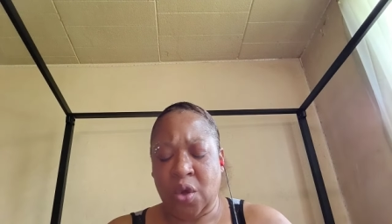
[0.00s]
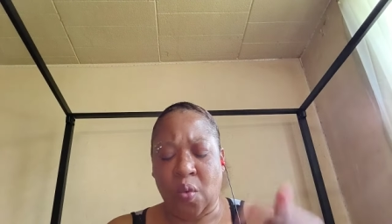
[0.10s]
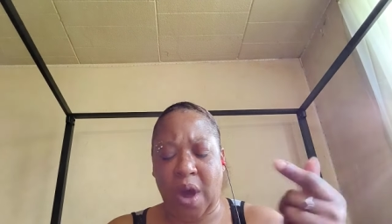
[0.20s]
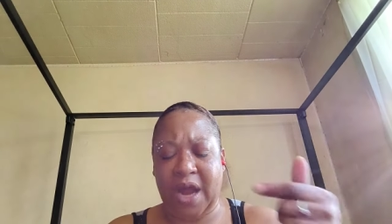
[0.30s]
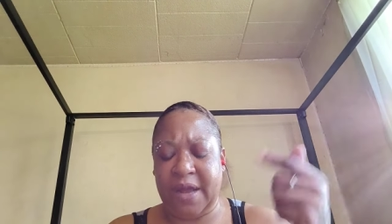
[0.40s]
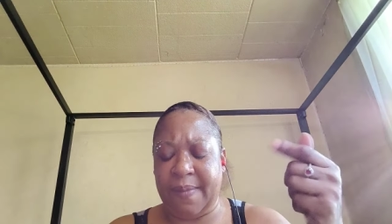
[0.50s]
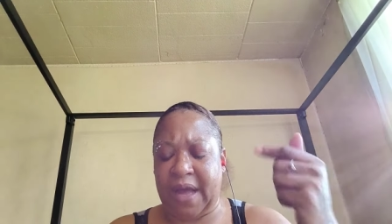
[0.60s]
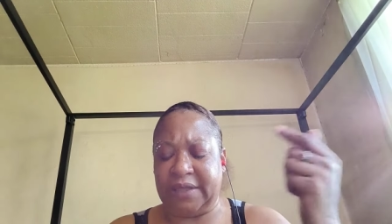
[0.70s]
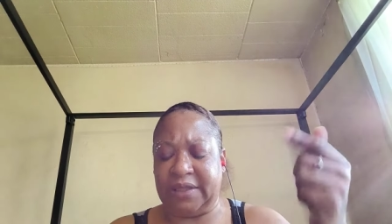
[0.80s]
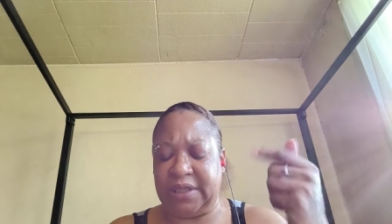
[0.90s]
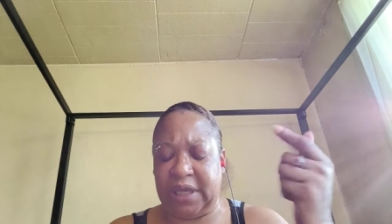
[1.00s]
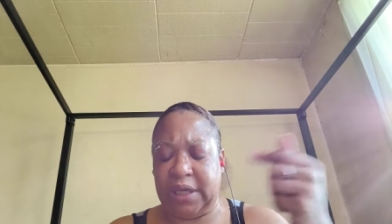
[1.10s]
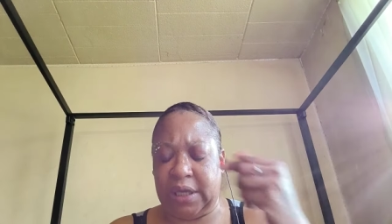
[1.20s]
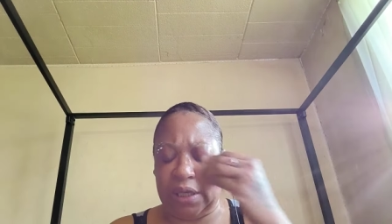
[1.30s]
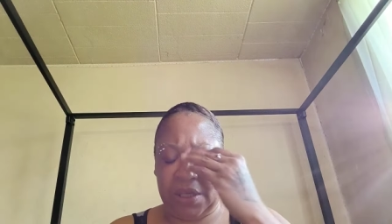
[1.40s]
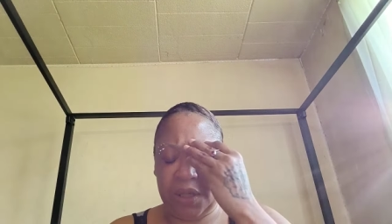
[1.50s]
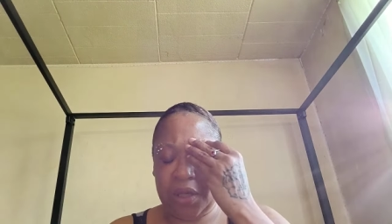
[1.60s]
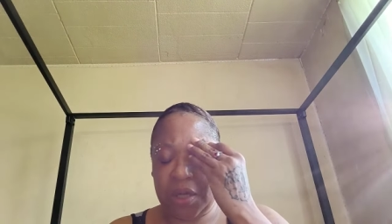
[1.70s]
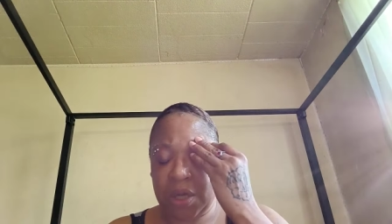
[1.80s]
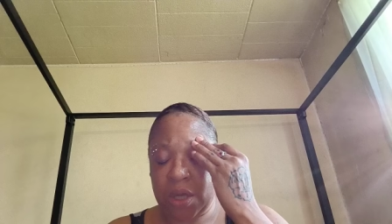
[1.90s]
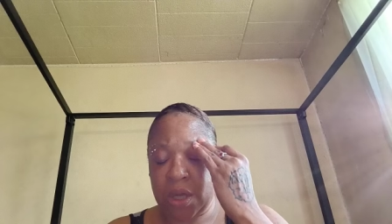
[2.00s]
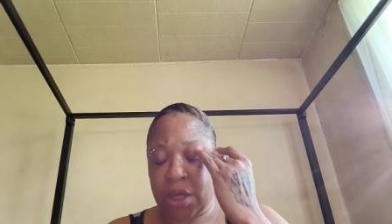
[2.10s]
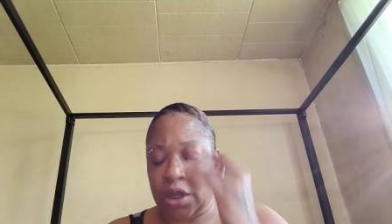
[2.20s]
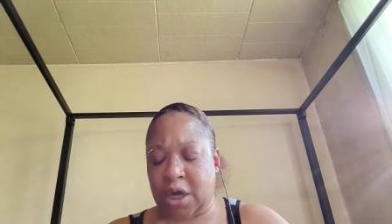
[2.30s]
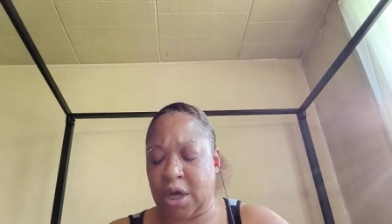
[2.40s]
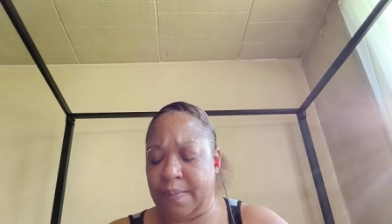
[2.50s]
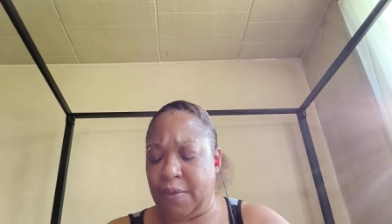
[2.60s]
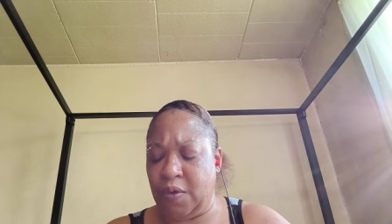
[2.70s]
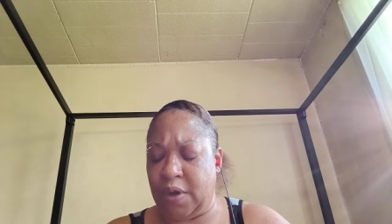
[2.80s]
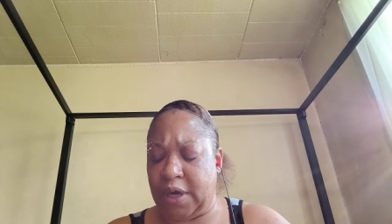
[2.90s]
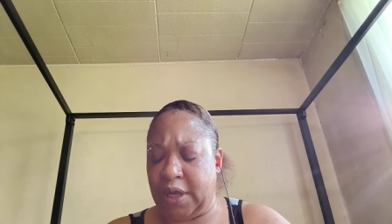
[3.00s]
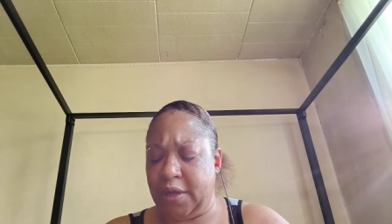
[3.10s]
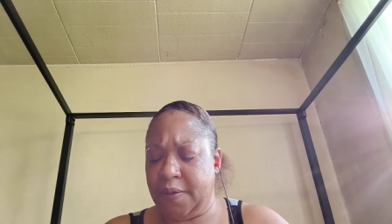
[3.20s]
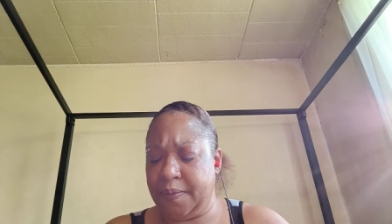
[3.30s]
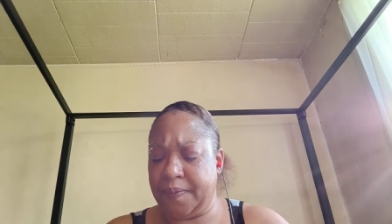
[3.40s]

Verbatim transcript: Why am I seeing the community?